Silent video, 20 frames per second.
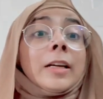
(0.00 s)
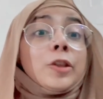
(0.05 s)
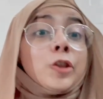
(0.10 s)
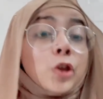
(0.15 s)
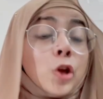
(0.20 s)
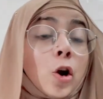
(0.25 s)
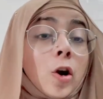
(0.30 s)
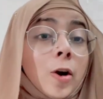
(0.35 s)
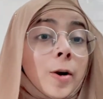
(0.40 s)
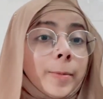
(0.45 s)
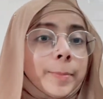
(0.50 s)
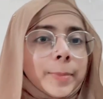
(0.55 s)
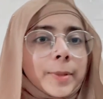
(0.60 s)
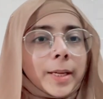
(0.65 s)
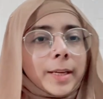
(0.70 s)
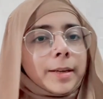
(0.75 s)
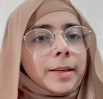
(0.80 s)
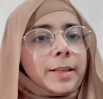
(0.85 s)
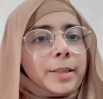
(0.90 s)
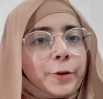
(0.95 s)
jobs
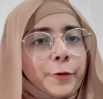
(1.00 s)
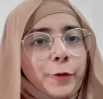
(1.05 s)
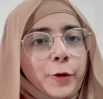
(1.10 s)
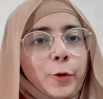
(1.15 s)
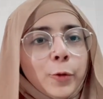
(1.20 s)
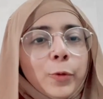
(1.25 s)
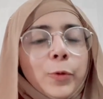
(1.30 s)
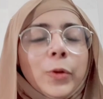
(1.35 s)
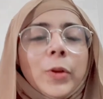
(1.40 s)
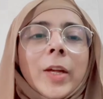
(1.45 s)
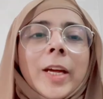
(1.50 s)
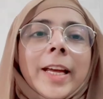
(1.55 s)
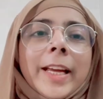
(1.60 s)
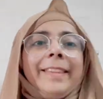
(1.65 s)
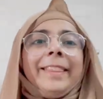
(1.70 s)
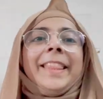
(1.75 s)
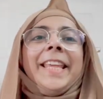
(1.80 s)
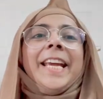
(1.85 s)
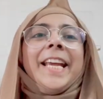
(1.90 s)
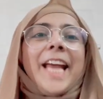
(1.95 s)
and interviews.
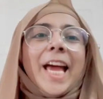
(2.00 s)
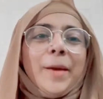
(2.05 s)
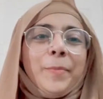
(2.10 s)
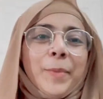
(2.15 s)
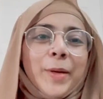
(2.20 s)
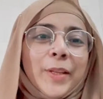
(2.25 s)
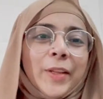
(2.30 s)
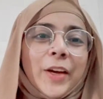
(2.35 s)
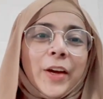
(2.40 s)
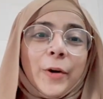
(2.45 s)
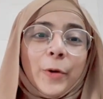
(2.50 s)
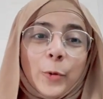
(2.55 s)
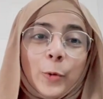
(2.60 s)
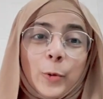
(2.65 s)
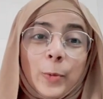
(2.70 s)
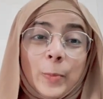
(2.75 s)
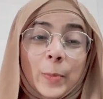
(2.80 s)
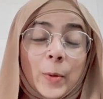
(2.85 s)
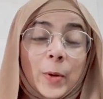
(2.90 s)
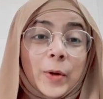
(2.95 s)
They can be their
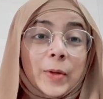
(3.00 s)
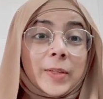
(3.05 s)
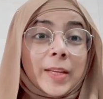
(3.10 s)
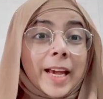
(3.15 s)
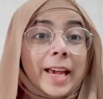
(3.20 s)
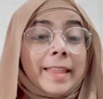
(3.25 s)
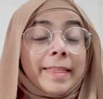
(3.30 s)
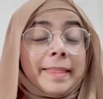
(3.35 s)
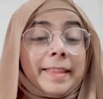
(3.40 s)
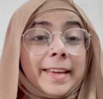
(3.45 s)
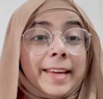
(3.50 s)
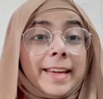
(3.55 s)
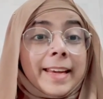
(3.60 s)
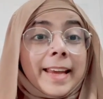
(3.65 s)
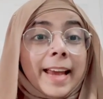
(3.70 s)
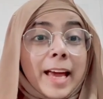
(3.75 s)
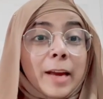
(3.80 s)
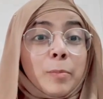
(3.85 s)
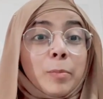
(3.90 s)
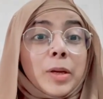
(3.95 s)
own boss and they
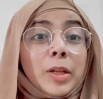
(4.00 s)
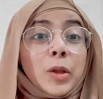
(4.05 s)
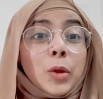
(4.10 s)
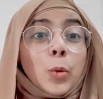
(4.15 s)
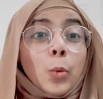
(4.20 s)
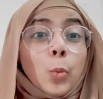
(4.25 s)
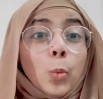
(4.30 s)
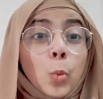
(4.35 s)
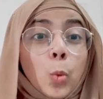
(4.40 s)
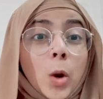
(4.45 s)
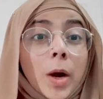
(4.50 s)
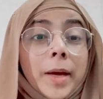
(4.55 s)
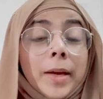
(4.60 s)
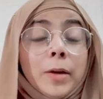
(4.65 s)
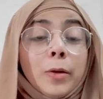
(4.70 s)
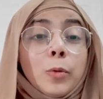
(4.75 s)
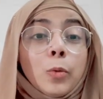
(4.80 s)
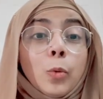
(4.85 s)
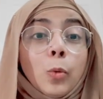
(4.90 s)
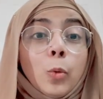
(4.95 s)
can be the
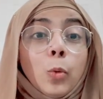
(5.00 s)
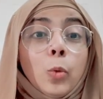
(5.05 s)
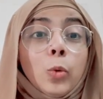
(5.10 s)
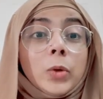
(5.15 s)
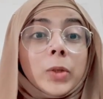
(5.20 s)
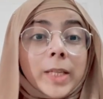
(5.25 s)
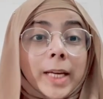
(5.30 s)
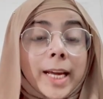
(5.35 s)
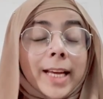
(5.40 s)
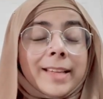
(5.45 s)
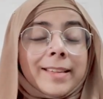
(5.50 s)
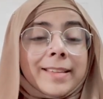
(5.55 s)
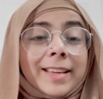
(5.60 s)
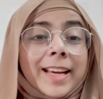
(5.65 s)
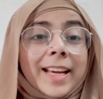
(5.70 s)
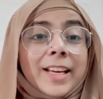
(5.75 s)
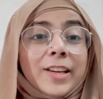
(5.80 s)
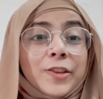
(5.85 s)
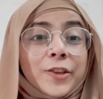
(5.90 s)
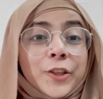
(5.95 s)
one who takes
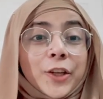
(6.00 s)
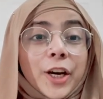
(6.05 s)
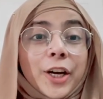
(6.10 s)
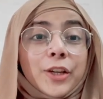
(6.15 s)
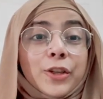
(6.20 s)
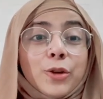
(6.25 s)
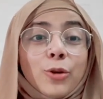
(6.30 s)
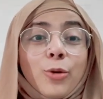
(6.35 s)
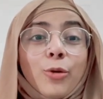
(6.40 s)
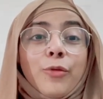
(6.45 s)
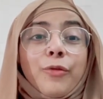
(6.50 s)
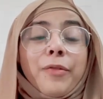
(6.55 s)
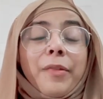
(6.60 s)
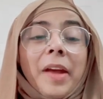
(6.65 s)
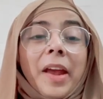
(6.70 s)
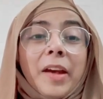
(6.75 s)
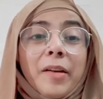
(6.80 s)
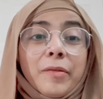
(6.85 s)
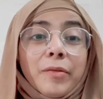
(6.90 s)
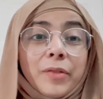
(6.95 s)
the in charge of
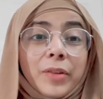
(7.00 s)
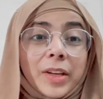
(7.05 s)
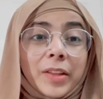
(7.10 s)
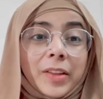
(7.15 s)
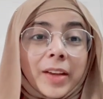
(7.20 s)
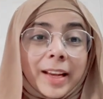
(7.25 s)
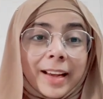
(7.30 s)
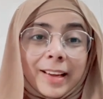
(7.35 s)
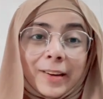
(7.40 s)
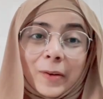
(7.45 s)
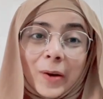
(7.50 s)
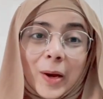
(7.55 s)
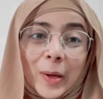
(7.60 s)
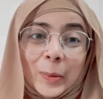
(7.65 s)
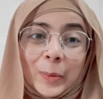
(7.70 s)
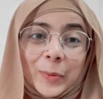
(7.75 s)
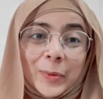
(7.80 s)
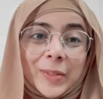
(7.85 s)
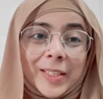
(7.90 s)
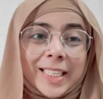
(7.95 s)
everything
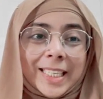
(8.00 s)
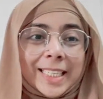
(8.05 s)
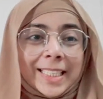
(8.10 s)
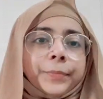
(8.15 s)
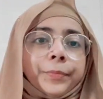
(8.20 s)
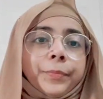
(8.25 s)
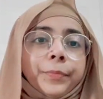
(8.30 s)
around.